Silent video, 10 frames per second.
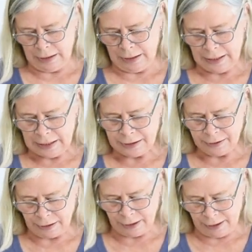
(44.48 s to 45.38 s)
heat
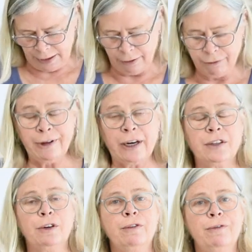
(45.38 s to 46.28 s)
uh,
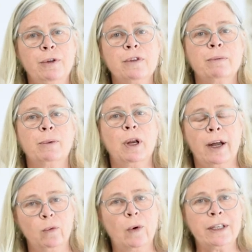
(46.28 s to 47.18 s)
affected fusible
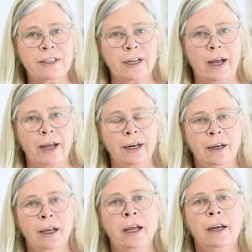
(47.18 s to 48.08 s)
on one side.
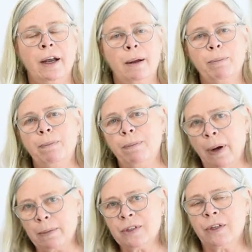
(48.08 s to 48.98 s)
Now, I'm,
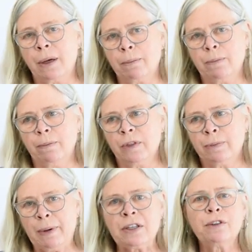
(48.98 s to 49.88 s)
I'm, I'm
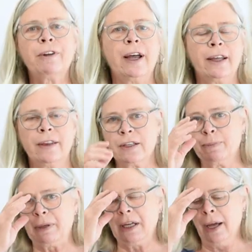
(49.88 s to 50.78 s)
specifying this
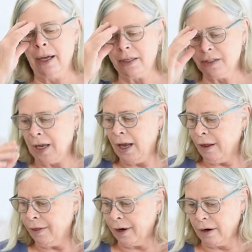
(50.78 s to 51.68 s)
because
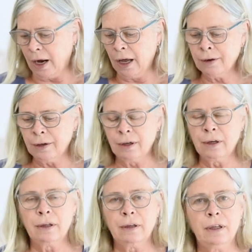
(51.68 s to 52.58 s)
there are
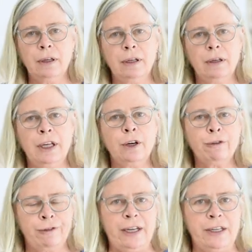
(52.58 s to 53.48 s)
other
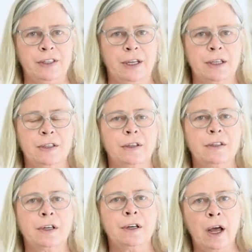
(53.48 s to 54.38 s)
interfacings.
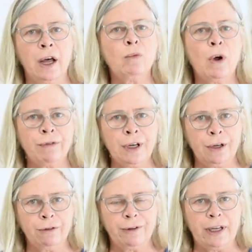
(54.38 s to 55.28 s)
This is a nonwoven
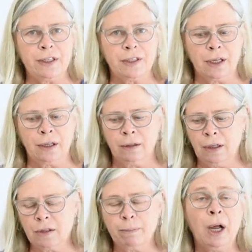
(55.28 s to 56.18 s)
interfacing,
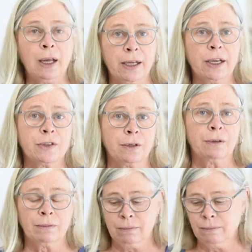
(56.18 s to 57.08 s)
it's a polyester
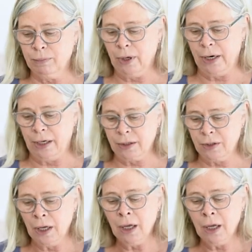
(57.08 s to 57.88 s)
product.